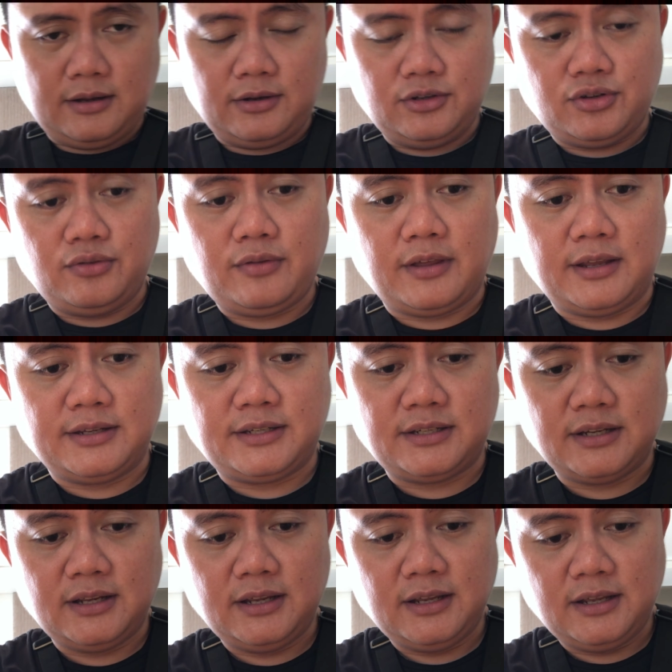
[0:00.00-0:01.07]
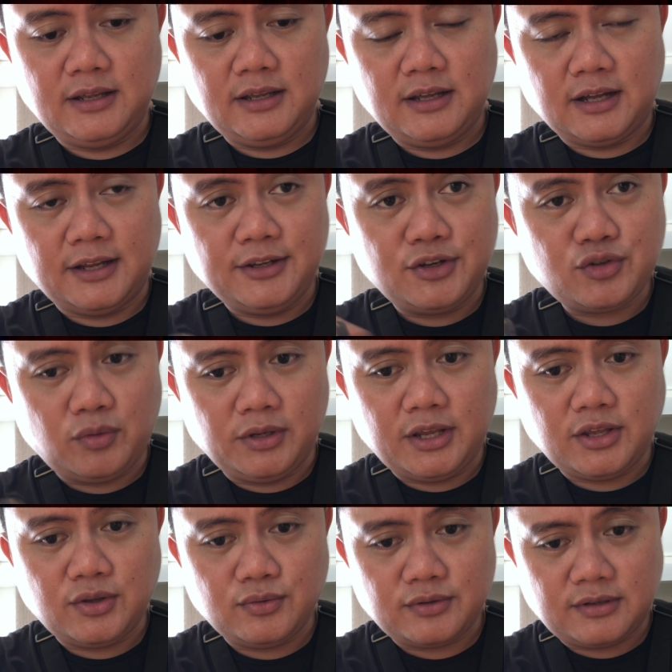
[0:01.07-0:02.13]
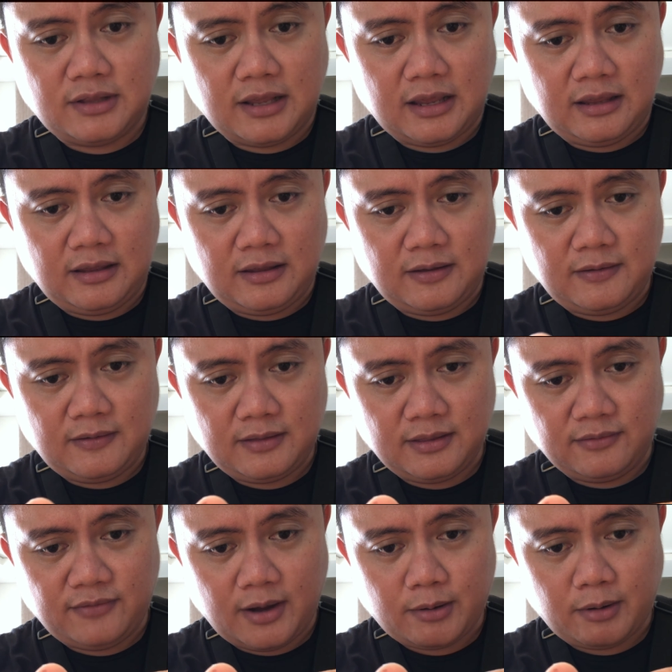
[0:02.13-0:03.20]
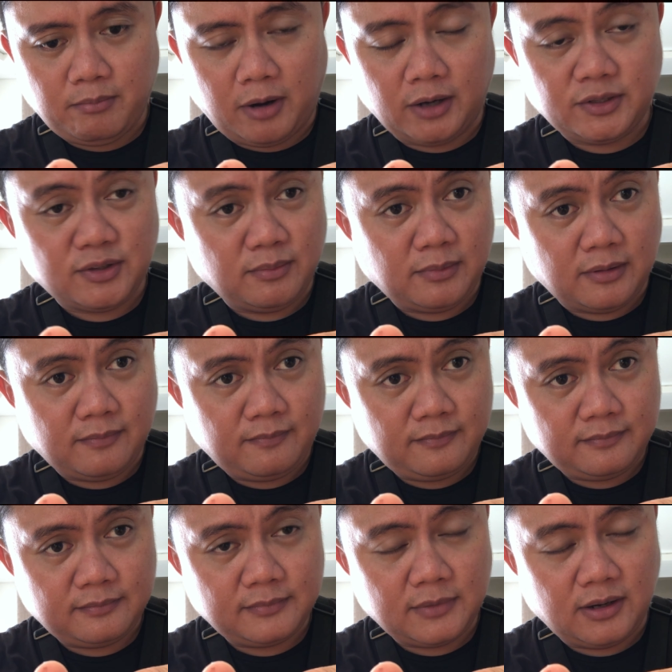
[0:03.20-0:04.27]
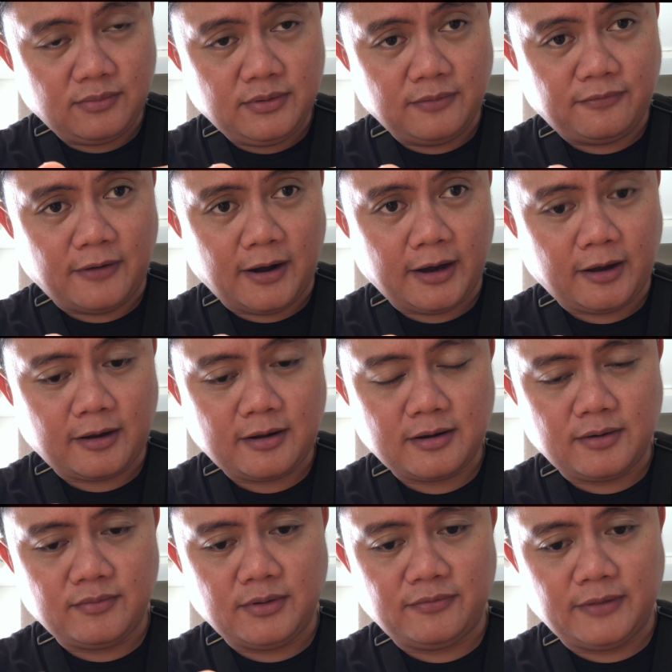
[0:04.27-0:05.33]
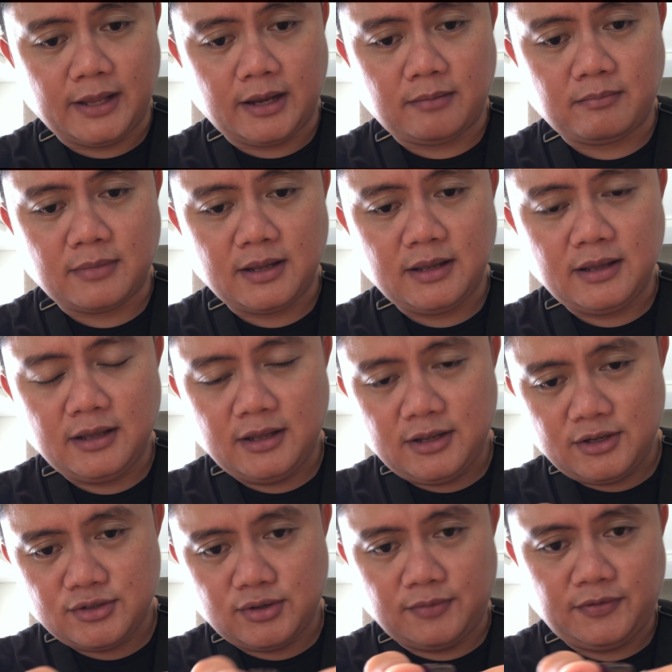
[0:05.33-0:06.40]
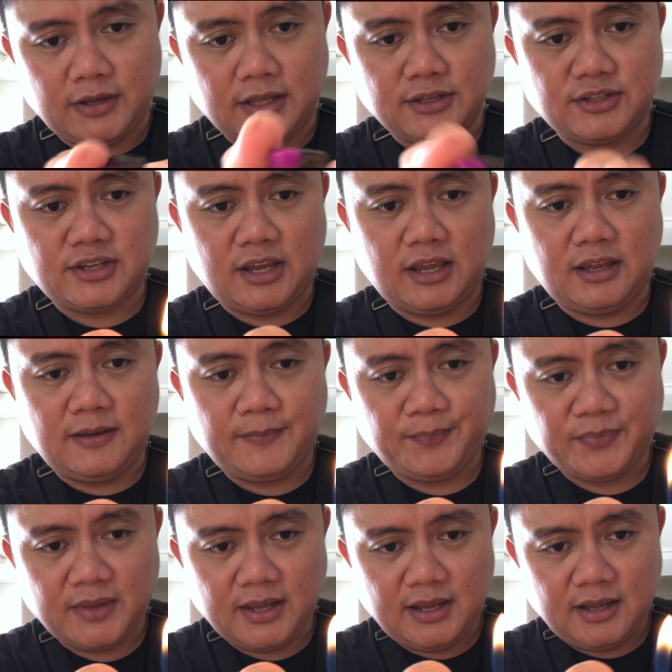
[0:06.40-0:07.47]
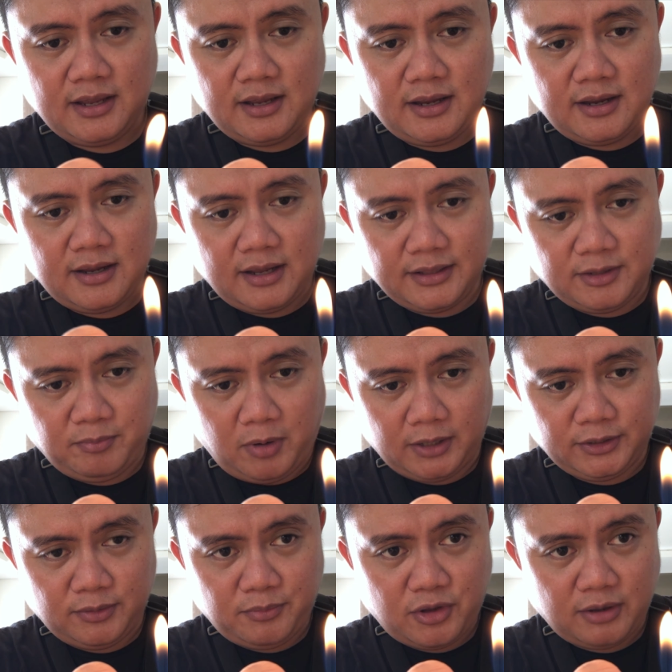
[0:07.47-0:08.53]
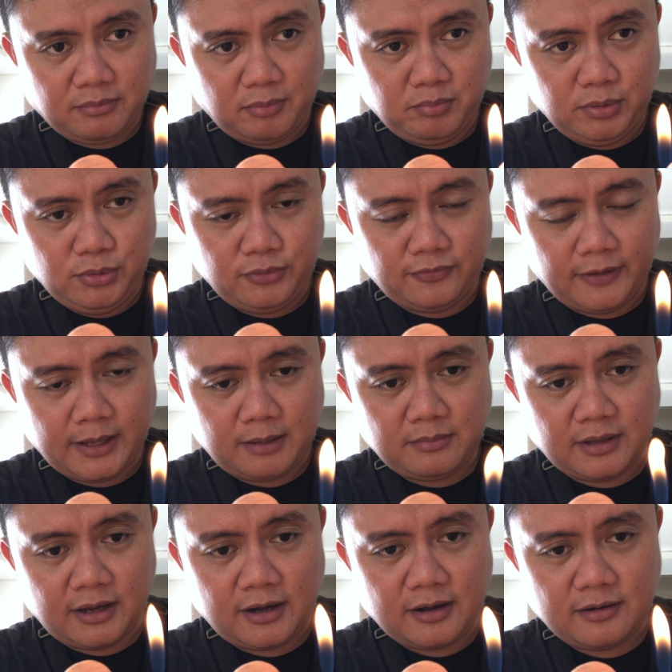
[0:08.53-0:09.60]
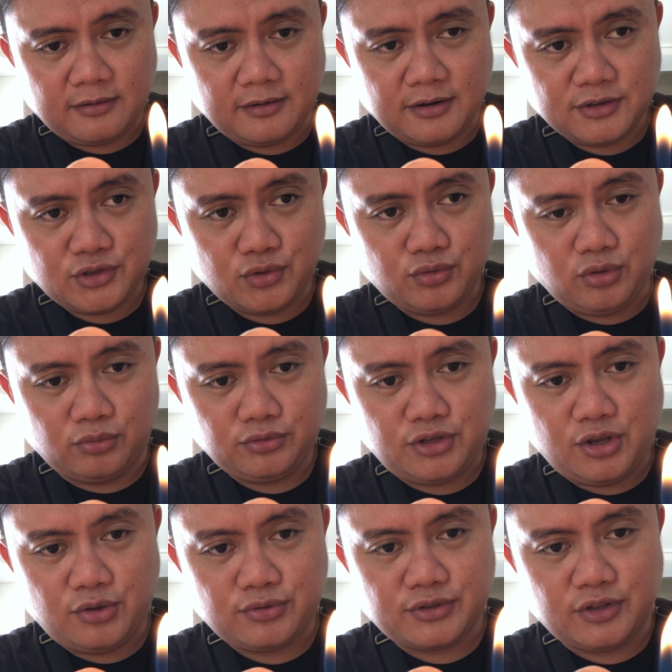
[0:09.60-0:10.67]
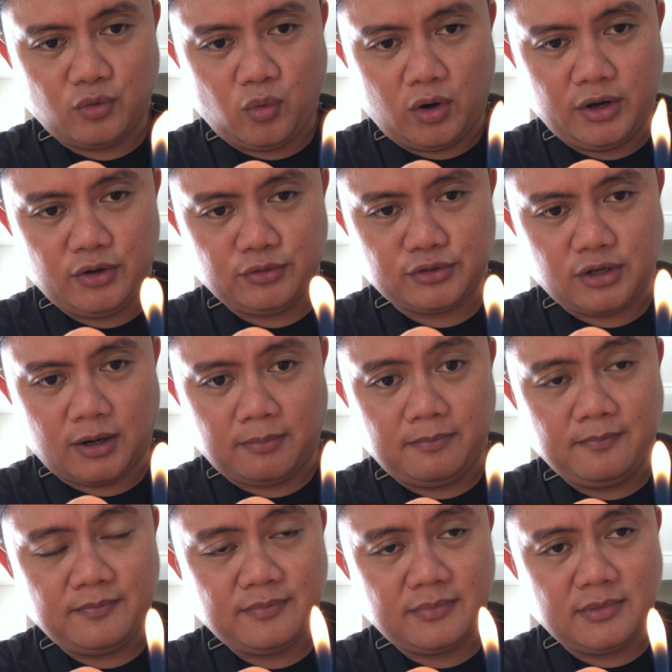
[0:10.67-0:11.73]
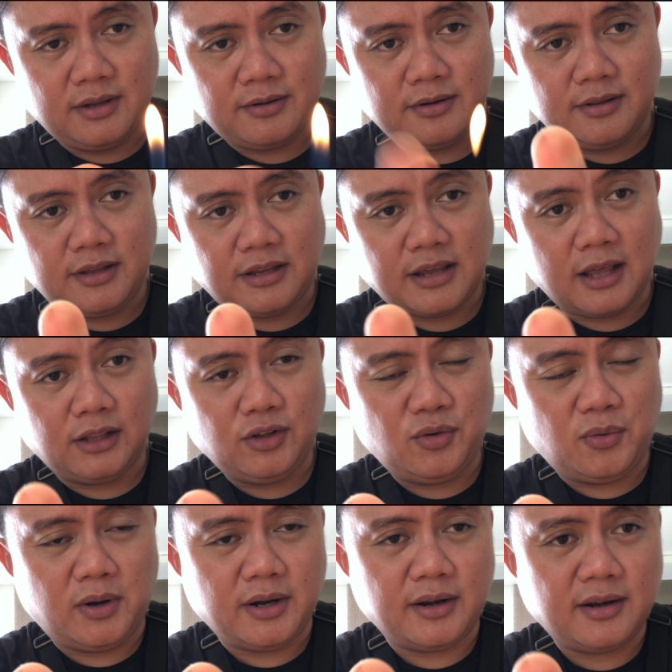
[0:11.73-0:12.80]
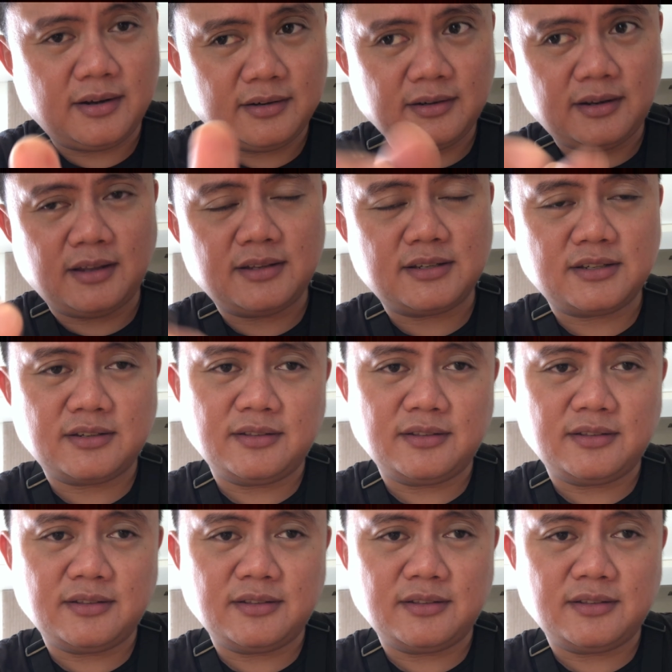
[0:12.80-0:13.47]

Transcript: do this, I usually use the very bottom of the fire, of the flame. So if you can see, at the bottom you have the blue flame there. So don't use the one on top, the yellow one. It's